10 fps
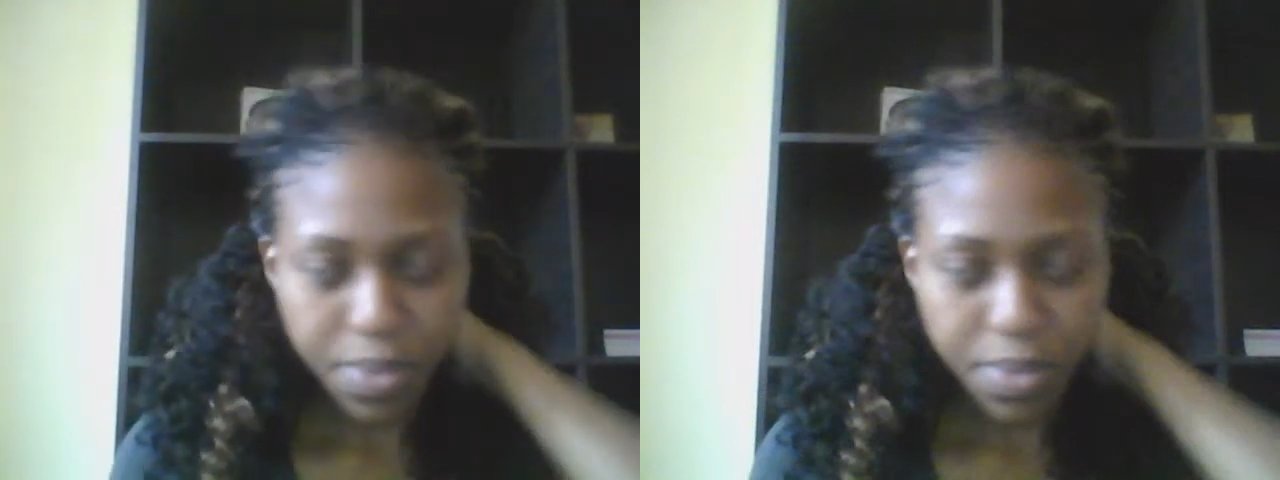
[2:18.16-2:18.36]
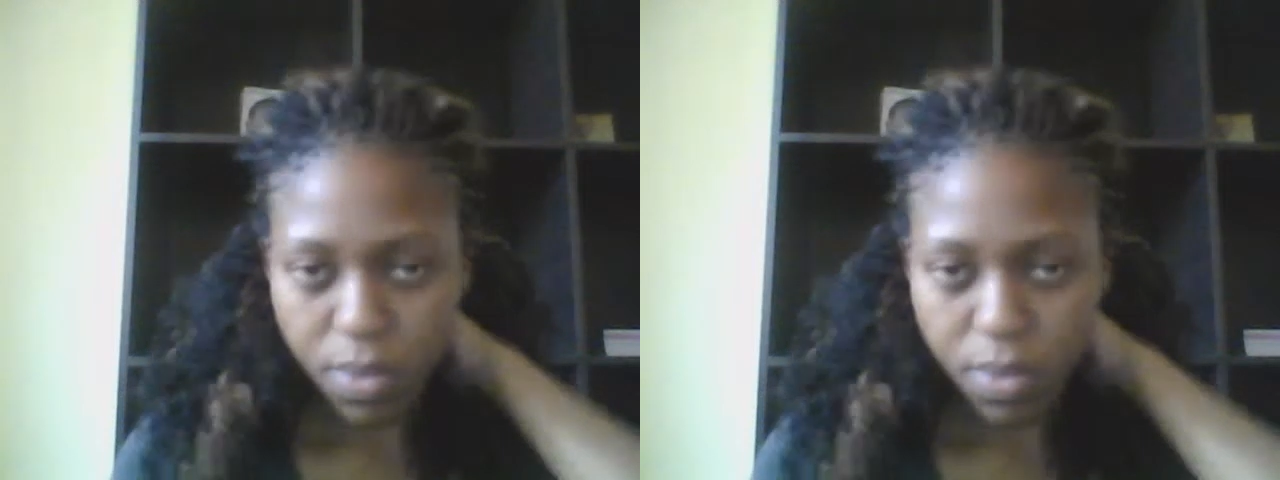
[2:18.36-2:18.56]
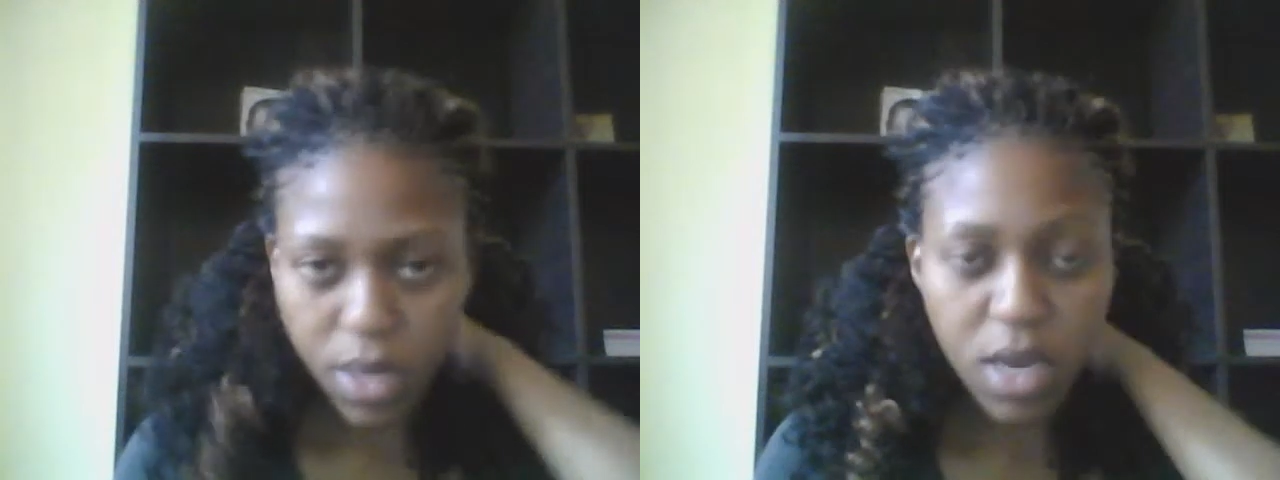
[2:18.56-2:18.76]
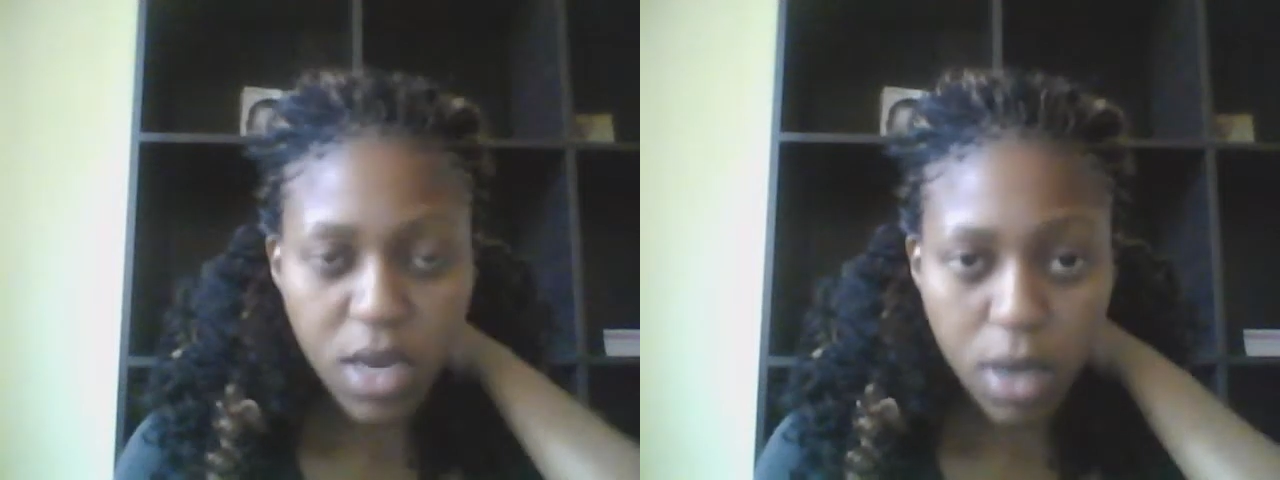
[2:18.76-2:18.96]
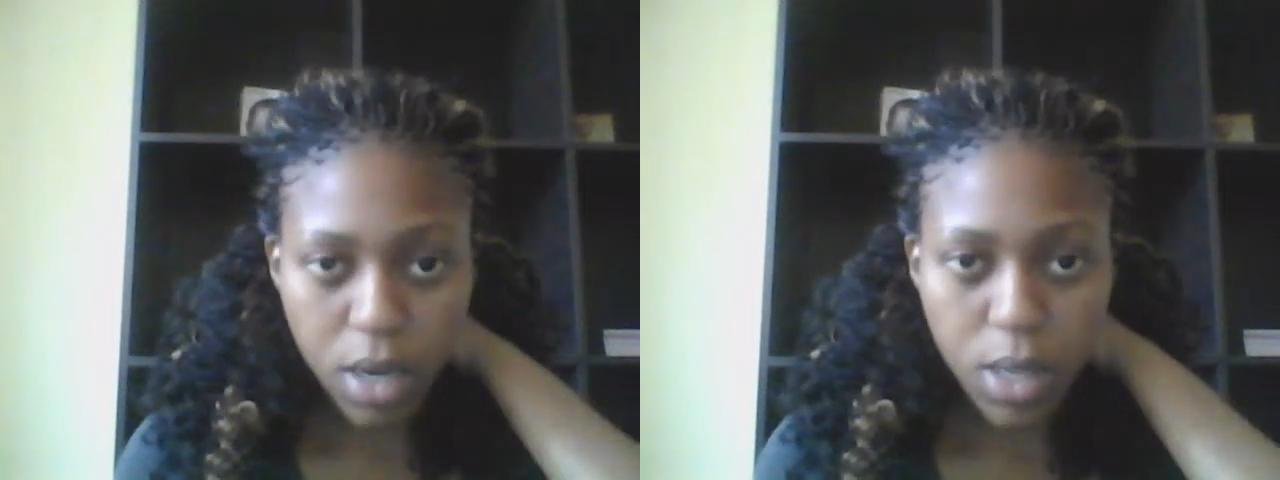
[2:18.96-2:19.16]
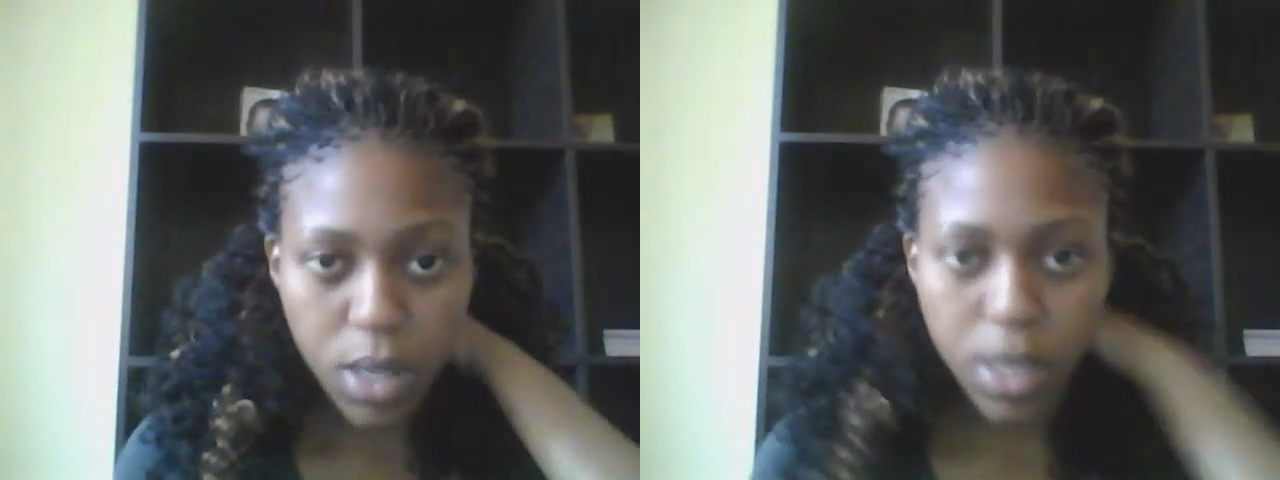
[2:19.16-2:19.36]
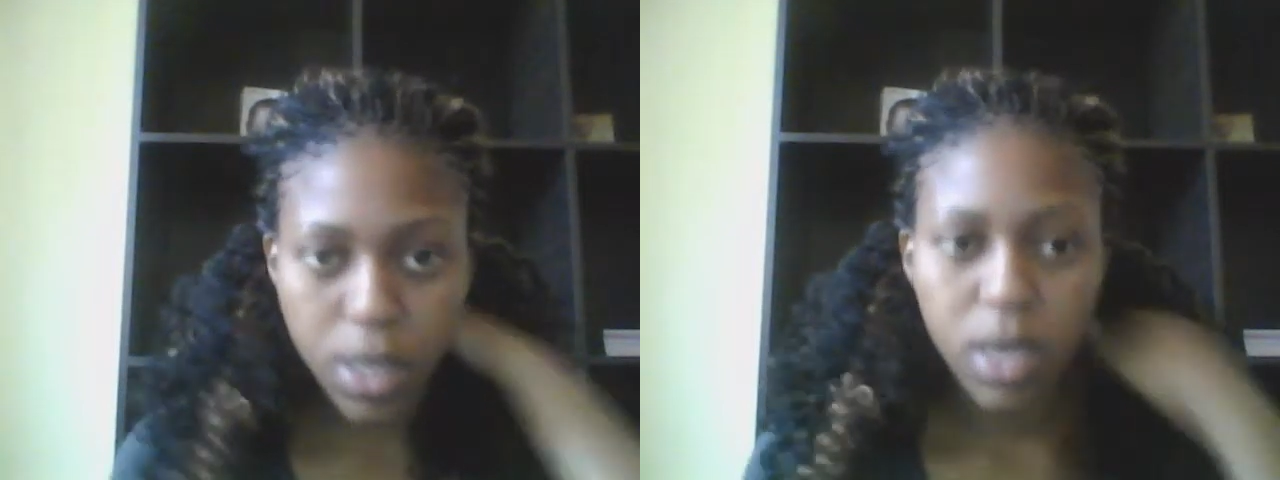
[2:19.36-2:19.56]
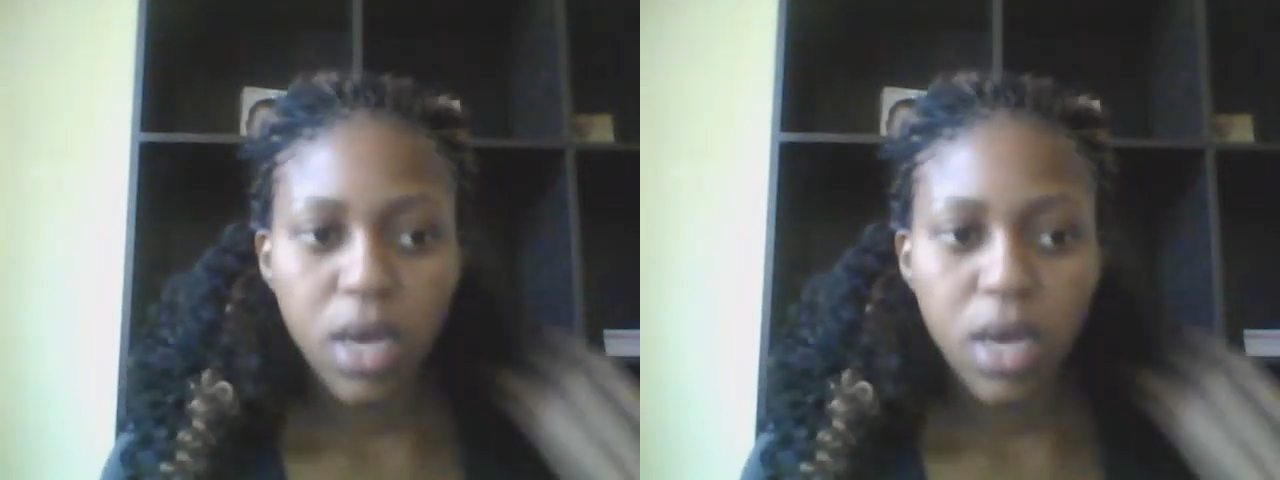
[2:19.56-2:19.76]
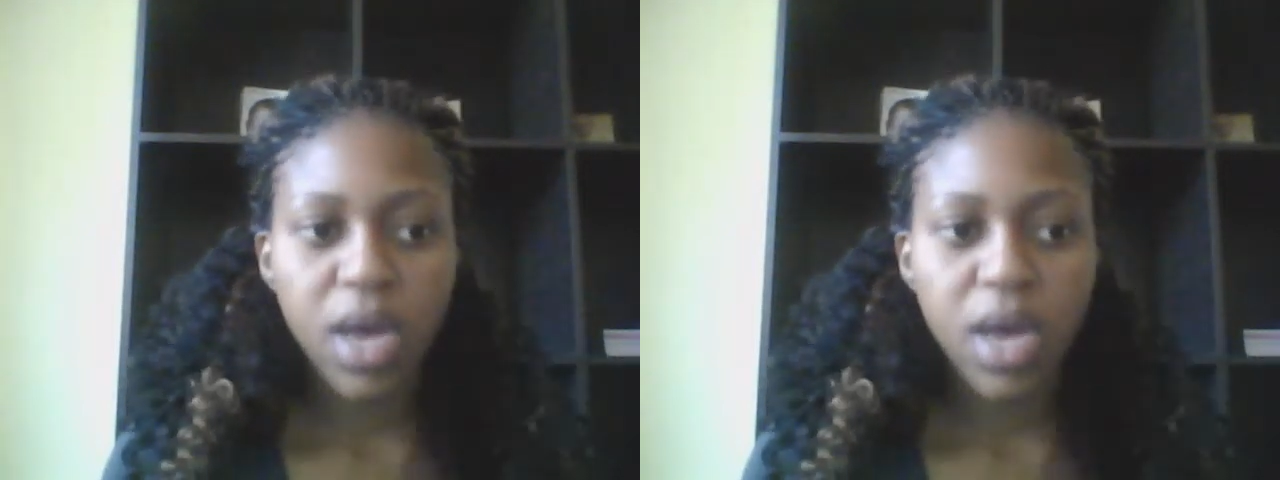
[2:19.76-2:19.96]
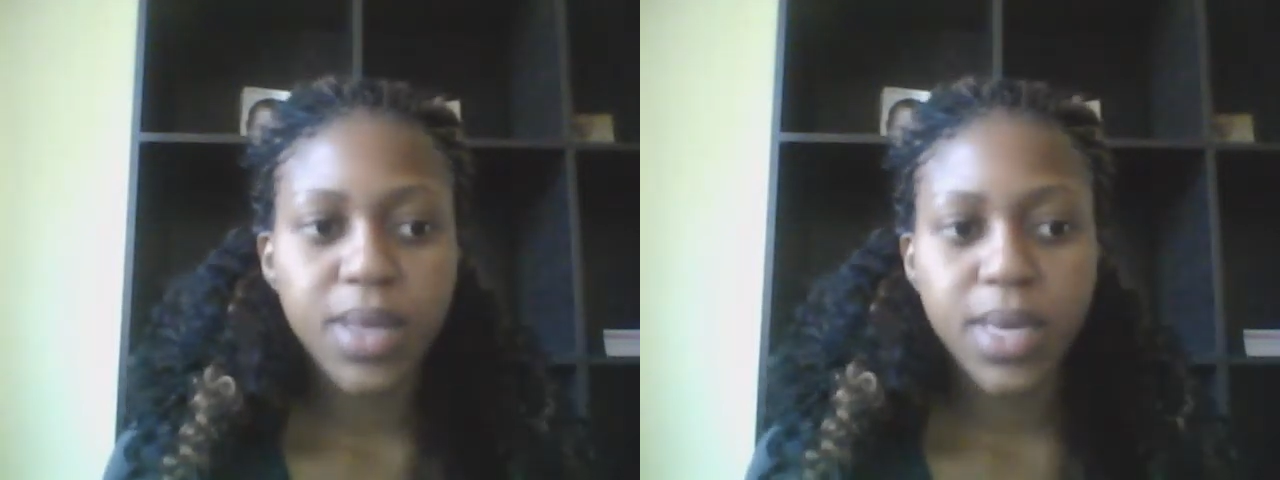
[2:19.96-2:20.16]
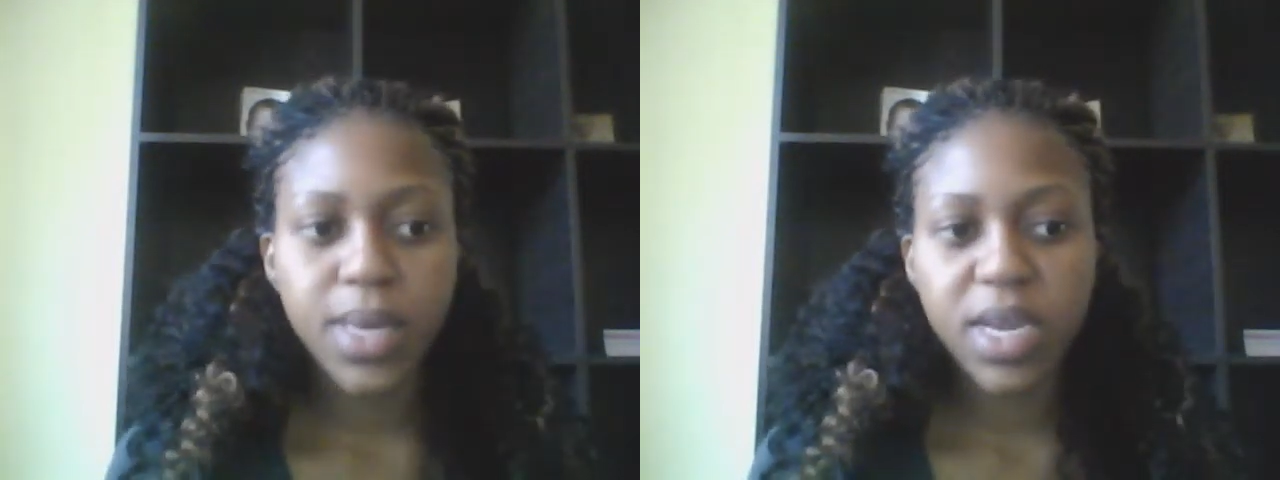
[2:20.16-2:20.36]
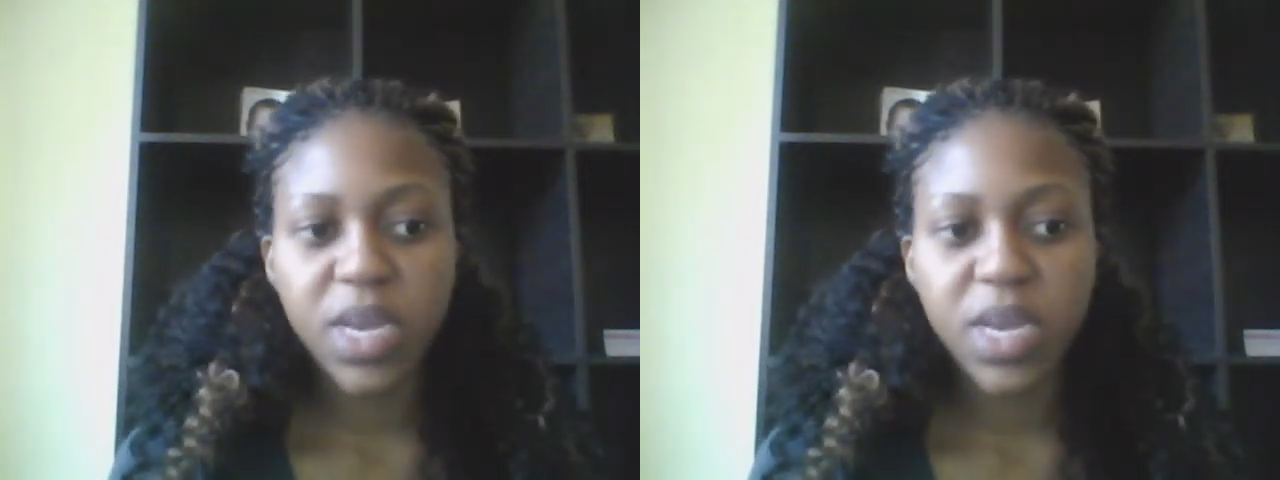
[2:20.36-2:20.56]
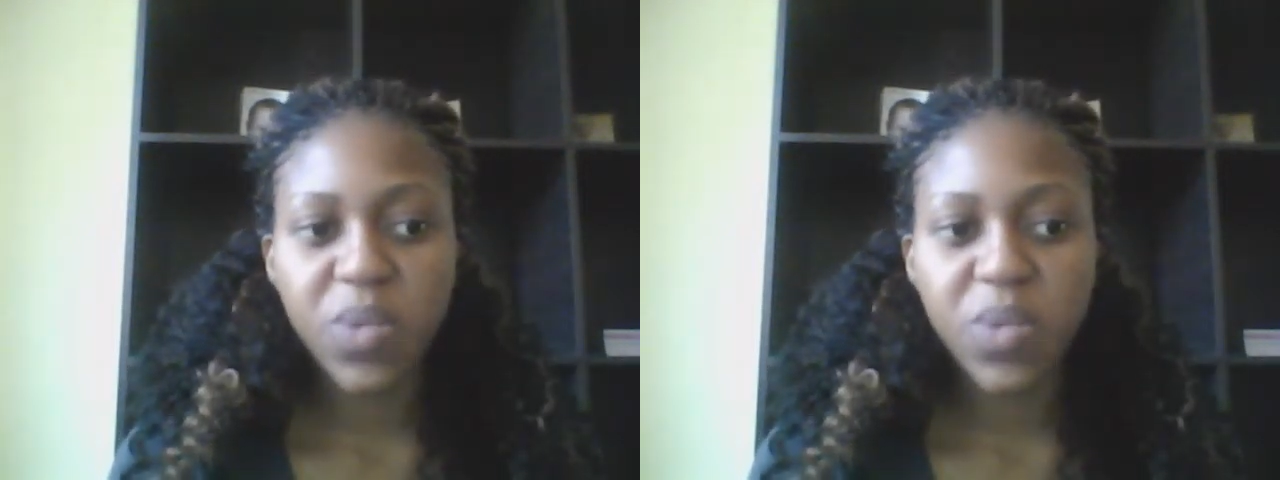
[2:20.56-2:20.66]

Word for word: in our country and secondly we